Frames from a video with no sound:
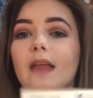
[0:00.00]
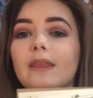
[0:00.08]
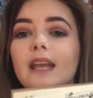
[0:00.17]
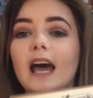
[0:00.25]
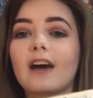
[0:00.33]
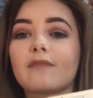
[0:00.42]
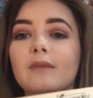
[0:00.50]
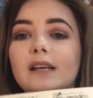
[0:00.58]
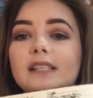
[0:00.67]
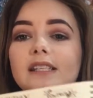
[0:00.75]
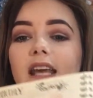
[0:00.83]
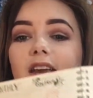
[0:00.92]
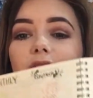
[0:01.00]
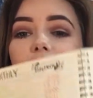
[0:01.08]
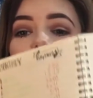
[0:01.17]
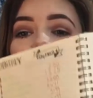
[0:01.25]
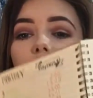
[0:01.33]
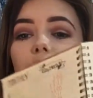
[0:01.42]
And then I have my
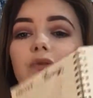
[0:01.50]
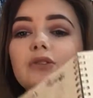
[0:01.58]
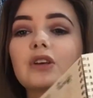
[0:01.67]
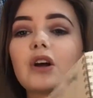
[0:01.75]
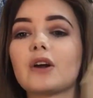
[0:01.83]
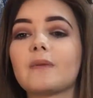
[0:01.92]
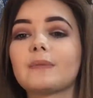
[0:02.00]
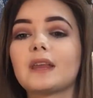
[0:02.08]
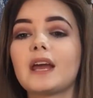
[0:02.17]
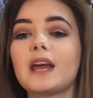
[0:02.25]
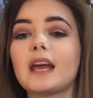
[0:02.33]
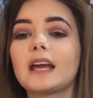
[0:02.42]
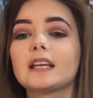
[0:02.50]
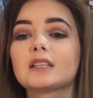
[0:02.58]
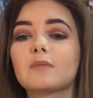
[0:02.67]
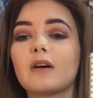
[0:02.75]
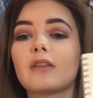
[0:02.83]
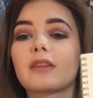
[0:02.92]
saving goal. So
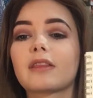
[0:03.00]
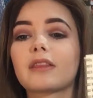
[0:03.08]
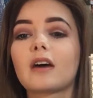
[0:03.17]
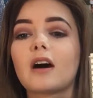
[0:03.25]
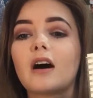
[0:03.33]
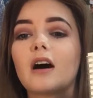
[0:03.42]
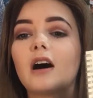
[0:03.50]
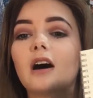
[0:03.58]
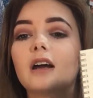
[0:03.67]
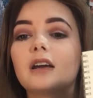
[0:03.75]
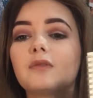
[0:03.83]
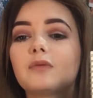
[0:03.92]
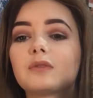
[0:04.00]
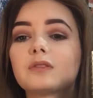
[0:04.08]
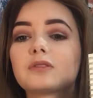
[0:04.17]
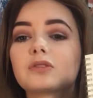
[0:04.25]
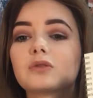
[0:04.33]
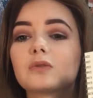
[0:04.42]
each month I've
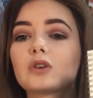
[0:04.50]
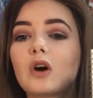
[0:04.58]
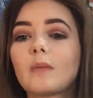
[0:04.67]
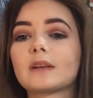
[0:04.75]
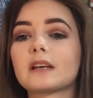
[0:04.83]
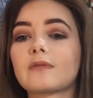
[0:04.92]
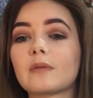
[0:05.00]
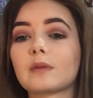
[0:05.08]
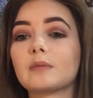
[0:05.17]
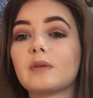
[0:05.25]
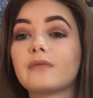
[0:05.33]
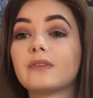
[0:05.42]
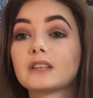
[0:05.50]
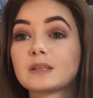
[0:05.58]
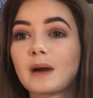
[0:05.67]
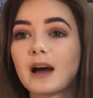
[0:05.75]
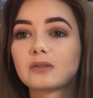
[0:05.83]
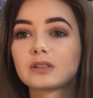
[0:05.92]
sort of told myself that I'm going to put
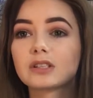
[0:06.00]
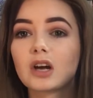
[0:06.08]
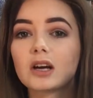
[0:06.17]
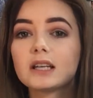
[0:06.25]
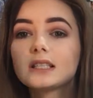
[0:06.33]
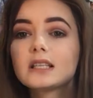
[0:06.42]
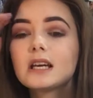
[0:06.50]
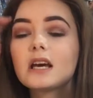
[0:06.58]
£50 aside,